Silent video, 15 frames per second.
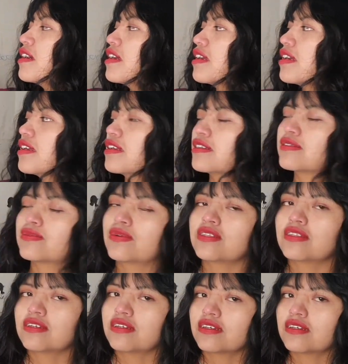Is when
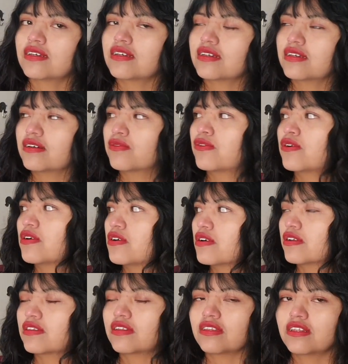the
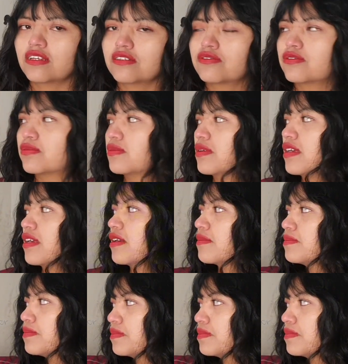word needs to be